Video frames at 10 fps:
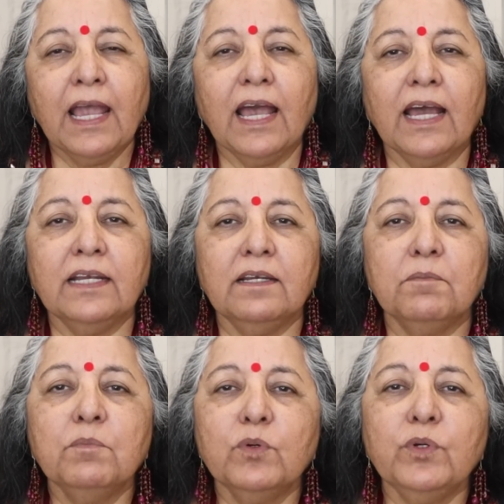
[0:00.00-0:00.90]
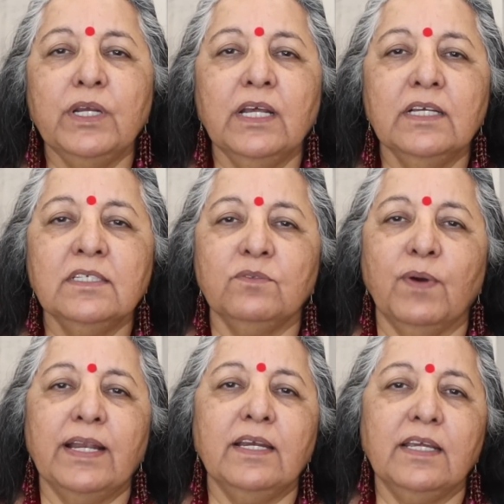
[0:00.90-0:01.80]
And moon is
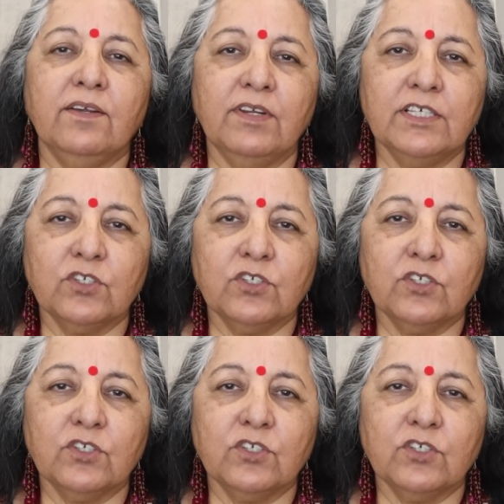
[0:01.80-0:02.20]
1 degree